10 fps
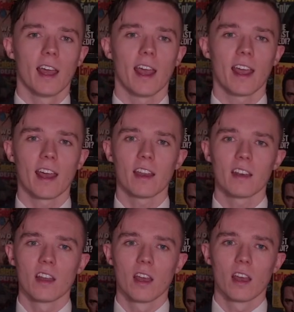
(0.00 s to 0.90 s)

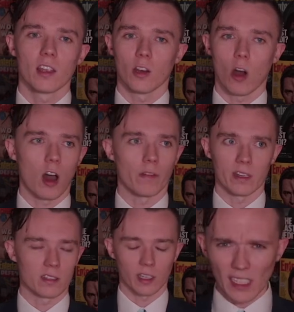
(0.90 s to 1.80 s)
And,
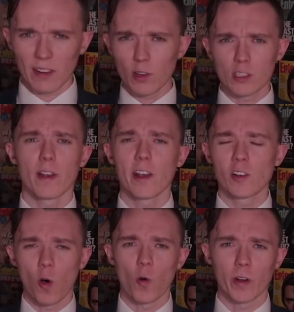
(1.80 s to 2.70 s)
obviously, even though it's a very
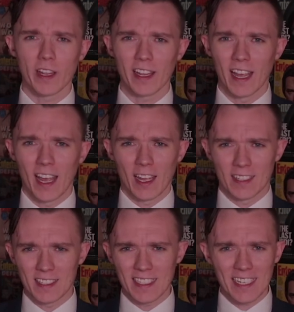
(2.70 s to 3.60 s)
corny,
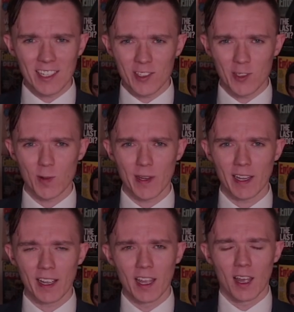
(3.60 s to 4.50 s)

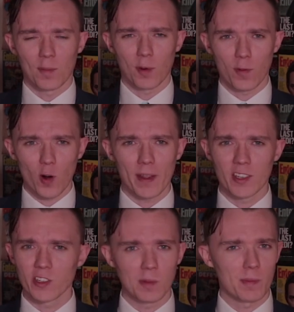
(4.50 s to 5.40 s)
scene-chewing performance,
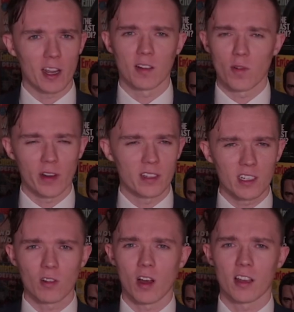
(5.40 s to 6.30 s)
James McAvoy is
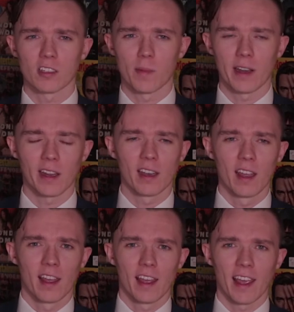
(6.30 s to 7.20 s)
still awesome in it.
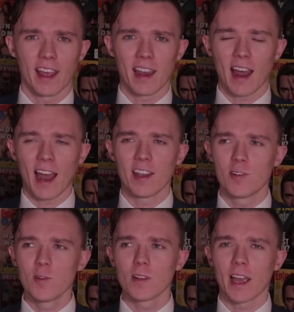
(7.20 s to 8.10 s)
And I
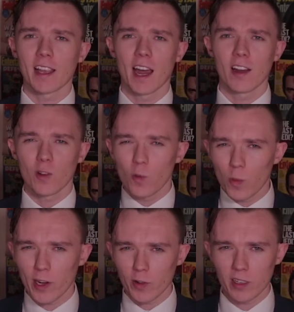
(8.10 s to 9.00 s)
do like kind of the
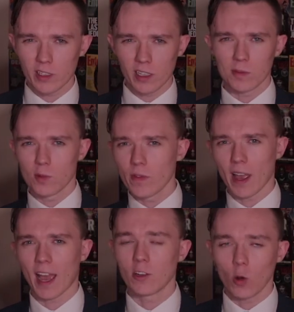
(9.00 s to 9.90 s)
weirdness of this movie.
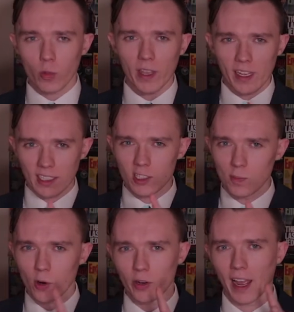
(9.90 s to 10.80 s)
I don't think it's as
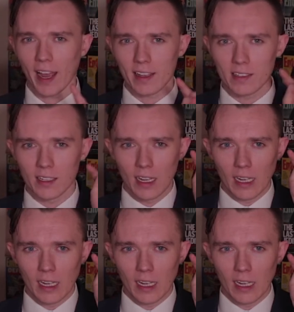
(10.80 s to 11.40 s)
smart as